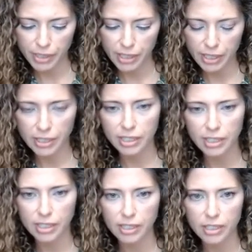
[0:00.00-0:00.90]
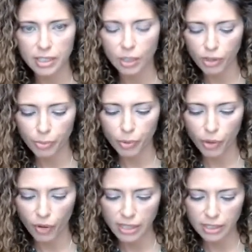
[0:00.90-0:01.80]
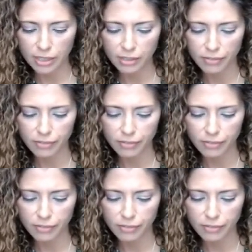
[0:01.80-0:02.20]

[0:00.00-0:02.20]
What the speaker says: and this is slowly progressive,